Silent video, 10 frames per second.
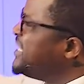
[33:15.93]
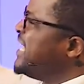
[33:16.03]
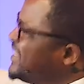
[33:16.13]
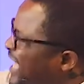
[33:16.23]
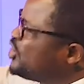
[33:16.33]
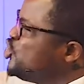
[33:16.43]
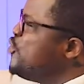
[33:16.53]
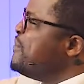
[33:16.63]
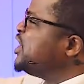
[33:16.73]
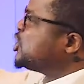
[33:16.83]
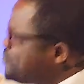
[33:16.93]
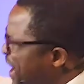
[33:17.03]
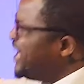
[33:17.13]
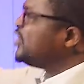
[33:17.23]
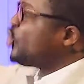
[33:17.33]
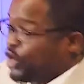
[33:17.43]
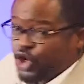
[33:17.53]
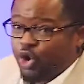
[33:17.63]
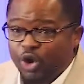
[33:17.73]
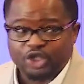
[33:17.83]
amiss, that you may spend it on